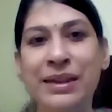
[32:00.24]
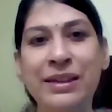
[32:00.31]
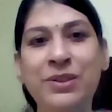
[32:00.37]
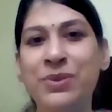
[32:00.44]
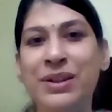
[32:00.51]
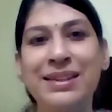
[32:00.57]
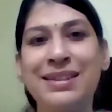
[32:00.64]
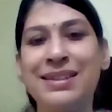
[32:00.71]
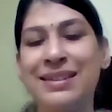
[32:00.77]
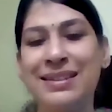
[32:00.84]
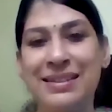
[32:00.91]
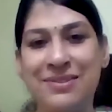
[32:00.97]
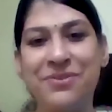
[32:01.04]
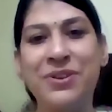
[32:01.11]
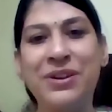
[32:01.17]
Education
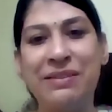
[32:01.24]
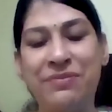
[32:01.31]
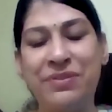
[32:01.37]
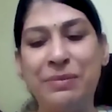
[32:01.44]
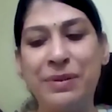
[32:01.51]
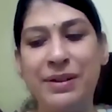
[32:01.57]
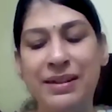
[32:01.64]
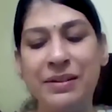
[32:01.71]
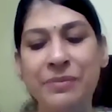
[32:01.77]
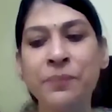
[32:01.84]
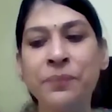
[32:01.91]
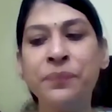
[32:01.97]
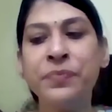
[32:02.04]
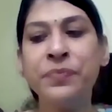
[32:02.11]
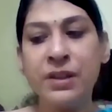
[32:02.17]
is for everybody.
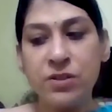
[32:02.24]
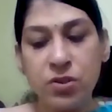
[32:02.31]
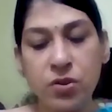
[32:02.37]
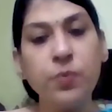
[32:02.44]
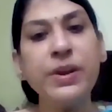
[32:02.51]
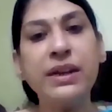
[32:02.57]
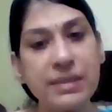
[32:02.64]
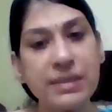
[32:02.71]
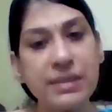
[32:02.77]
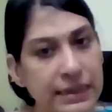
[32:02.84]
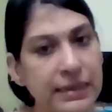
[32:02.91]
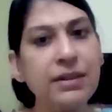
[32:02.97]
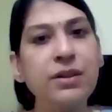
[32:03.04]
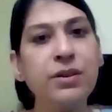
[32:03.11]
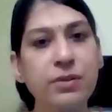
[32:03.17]
So we are
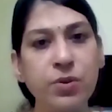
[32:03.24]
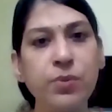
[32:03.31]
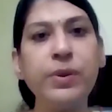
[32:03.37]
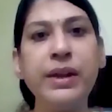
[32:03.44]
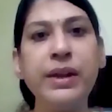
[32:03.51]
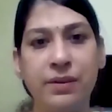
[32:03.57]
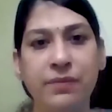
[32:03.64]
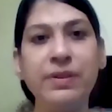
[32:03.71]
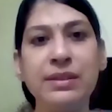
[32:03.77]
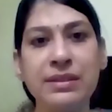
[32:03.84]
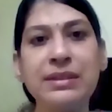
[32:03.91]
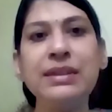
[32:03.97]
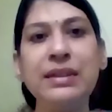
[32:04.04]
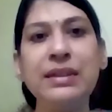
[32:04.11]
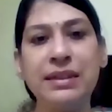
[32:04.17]
still
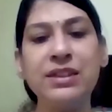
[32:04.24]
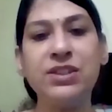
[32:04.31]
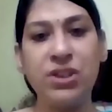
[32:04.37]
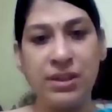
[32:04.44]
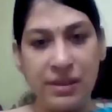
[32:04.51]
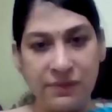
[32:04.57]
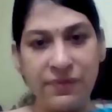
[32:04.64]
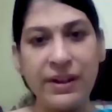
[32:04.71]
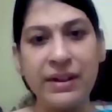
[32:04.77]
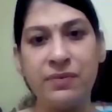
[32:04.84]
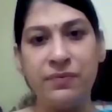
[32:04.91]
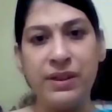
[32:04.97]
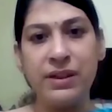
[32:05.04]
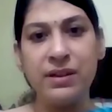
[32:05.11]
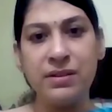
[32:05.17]
teaching. In fact,
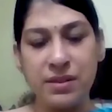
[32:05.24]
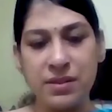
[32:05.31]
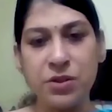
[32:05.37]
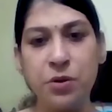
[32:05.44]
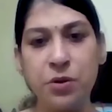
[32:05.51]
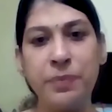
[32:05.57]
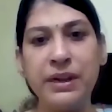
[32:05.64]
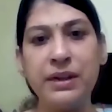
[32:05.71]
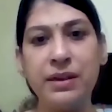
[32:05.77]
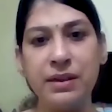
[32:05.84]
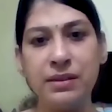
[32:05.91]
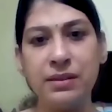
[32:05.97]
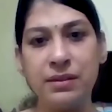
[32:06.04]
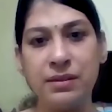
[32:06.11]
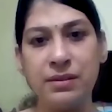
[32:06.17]
we are just
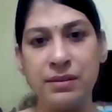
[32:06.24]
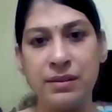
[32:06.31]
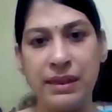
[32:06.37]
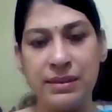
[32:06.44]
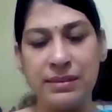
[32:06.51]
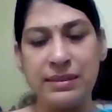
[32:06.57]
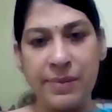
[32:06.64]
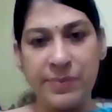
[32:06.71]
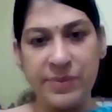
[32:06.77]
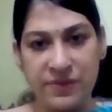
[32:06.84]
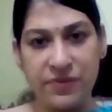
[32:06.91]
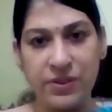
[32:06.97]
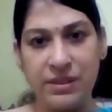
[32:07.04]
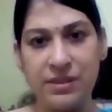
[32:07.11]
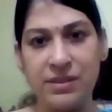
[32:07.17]
completing the exams
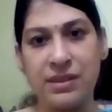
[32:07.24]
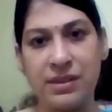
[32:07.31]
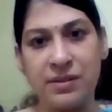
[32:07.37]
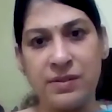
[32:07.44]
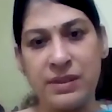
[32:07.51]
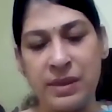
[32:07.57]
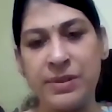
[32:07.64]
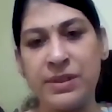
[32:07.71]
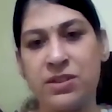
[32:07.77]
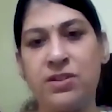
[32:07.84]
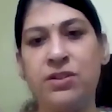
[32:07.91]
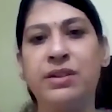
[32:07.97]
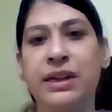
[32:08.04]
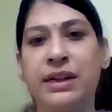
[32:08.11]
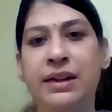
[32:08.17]
for this
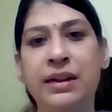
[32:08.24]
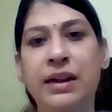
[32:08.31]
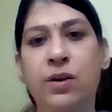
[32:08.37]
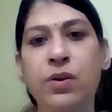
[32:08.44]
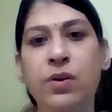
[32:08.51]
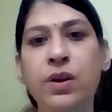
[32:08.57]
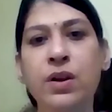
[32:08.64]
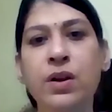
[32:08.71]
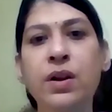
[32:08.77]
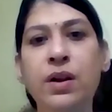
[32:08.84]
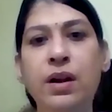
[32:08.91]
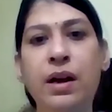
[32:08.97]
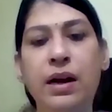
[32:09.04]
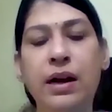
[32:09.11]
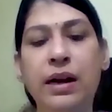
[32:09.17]
semester right now,
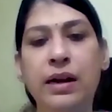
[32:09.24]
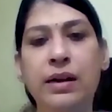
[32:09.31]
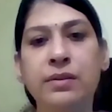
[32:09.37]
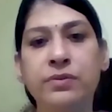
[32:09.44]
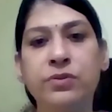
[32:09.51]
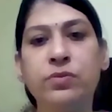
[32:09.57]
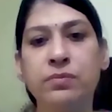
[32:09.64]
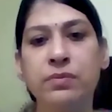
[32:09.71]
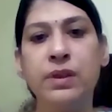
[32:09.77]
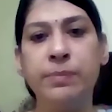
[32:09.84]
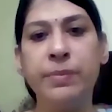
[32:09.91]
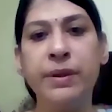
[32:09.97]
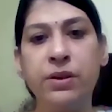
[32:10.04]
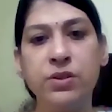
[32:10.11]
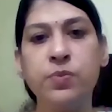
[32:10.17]

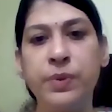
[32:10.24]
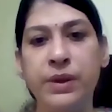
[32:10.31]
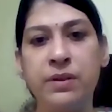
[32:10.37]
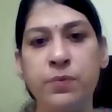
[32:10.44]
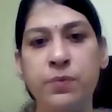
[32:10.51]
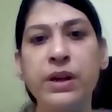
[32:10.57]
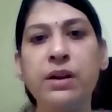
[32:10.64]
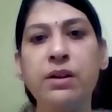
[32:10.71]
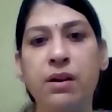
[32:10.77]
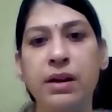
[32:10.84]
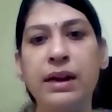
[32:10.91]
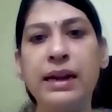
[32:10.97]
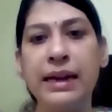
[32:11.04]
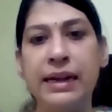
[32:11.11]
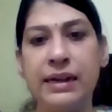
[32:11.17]
because we are
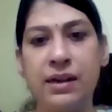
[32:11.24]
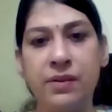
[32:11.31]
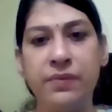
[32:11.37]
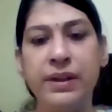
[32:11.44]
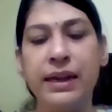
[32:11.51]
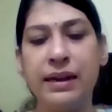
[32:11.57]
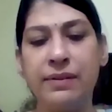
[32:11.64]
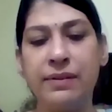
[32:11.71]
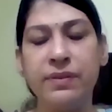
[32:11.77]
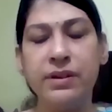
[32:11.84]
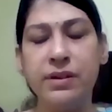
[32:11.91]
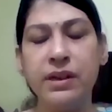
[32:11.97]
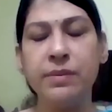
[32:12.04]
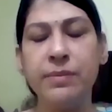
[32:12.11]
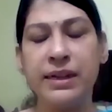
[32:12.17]
online and we have
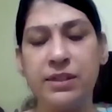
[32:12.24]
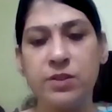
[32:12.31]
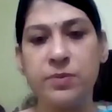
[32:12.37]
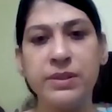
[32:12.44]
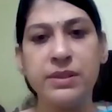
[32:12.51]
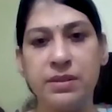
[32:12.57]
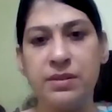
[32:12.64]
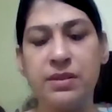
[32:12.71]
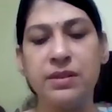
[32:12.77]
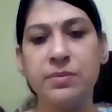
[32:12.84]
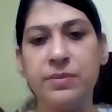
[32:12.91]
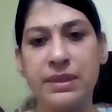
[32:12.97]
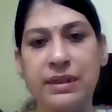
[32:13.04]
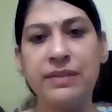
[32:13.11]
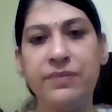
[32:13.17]
learning management
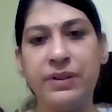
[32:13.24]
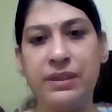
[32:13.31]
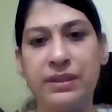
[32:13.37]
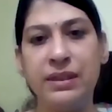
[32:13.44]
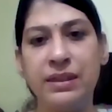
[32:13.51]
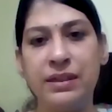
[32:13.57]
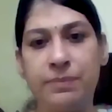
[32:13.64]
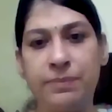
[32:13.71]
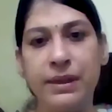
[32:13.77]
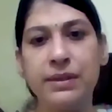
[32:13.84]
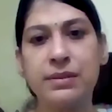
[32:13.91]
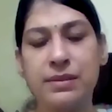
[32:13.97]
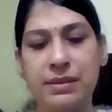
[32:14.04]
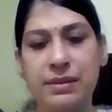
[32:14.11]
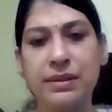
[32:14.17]
systems and everything in
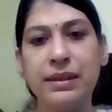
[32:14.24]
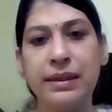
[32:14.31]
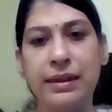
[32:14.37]
place.